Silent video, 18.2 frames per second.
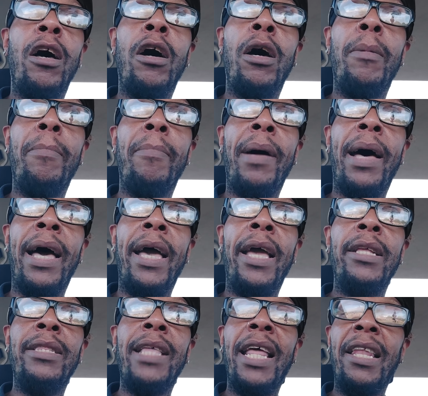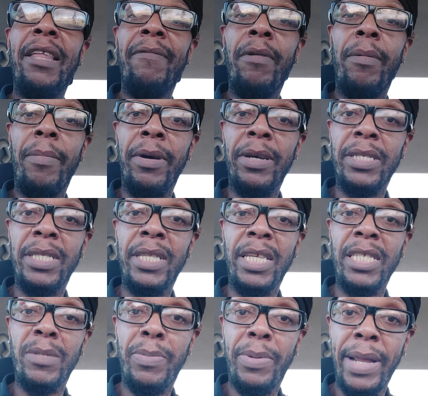on my They Live Amongst
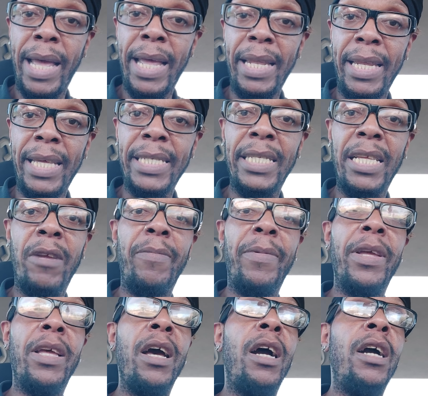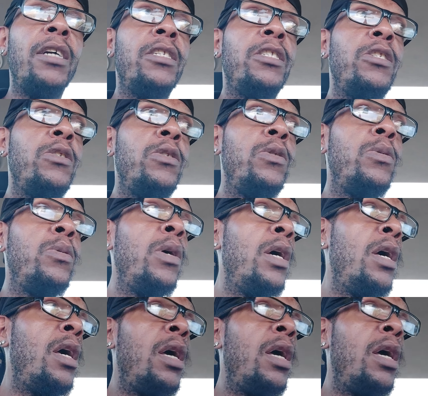Us playlist in regard to